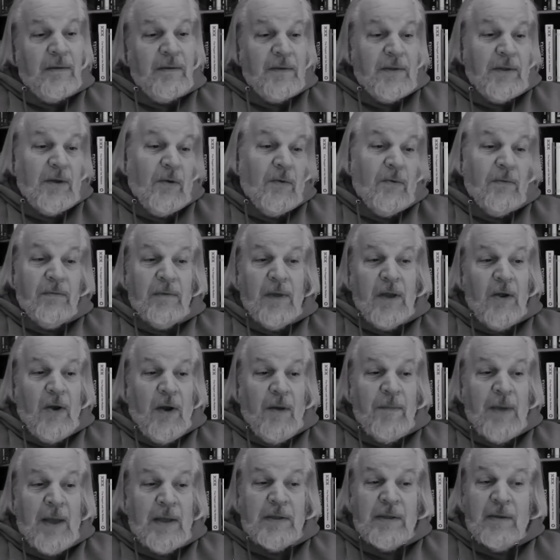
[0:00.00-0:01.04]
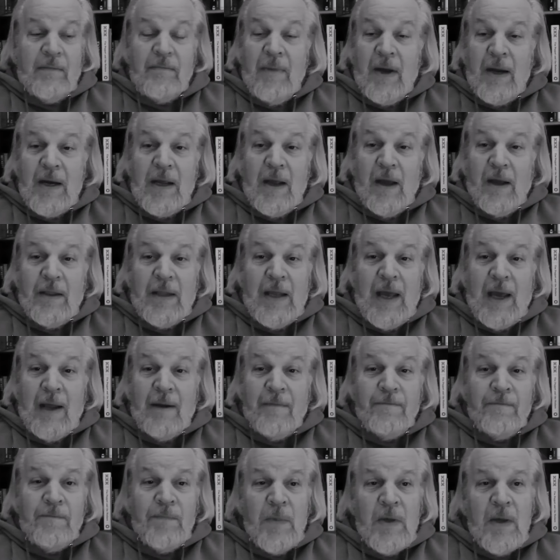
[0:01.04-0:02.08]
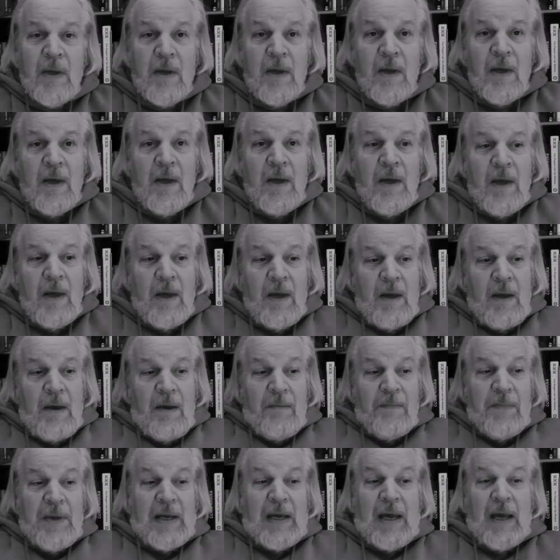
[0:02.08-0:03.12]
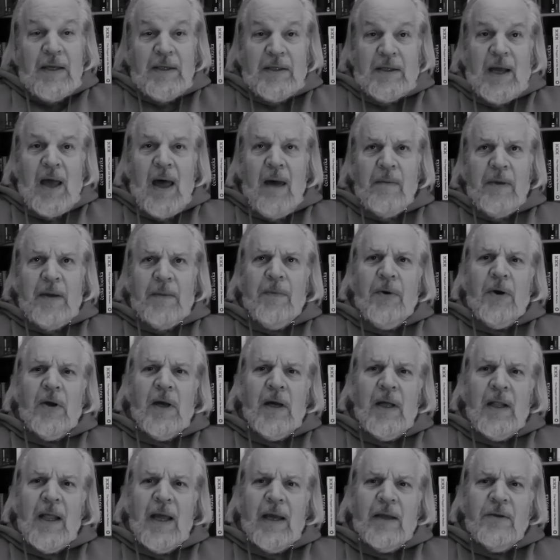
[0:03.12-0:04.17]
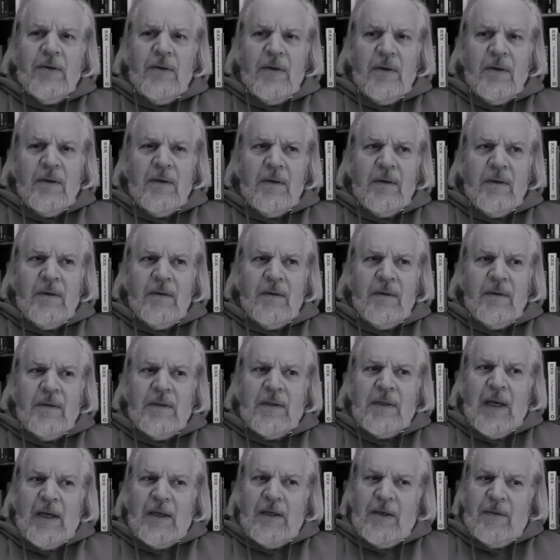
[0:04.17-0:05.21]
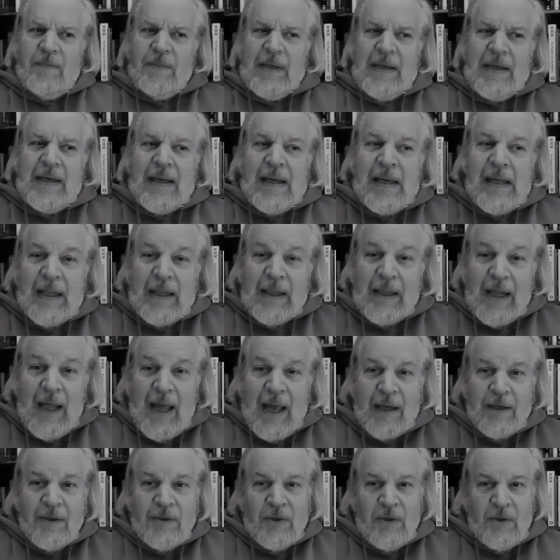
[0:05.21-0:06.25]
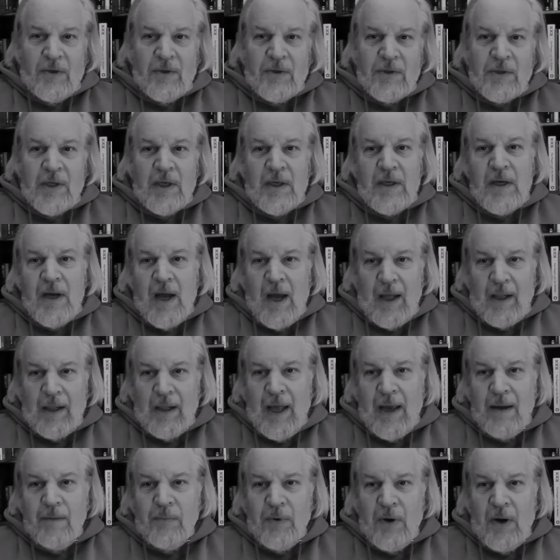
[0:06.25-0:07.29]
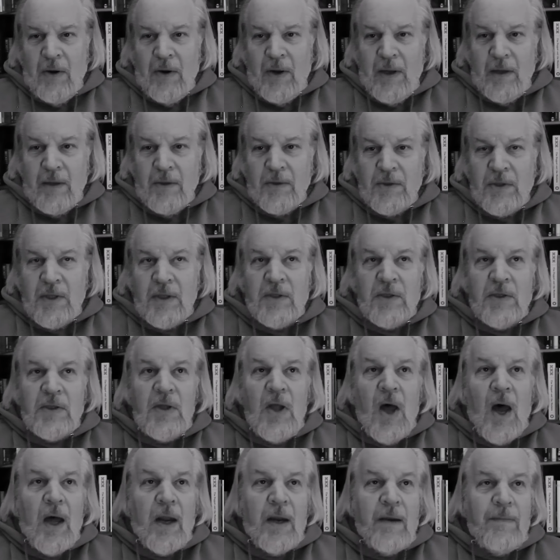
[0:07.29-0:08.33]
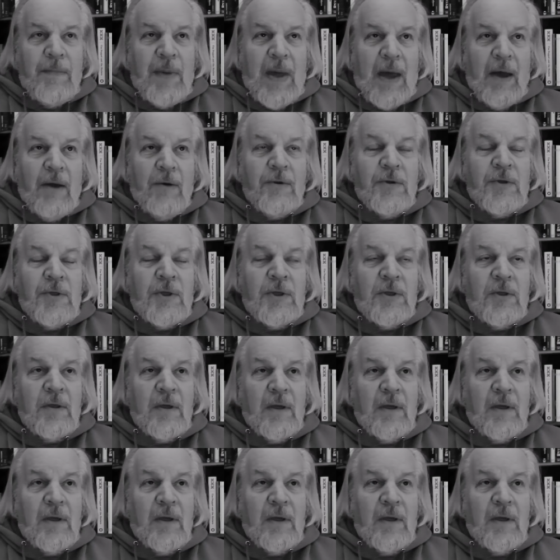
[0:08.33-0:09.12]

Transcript: So I made some money on that. Because comic book collectors tend to be collectors and not librarians. It's not about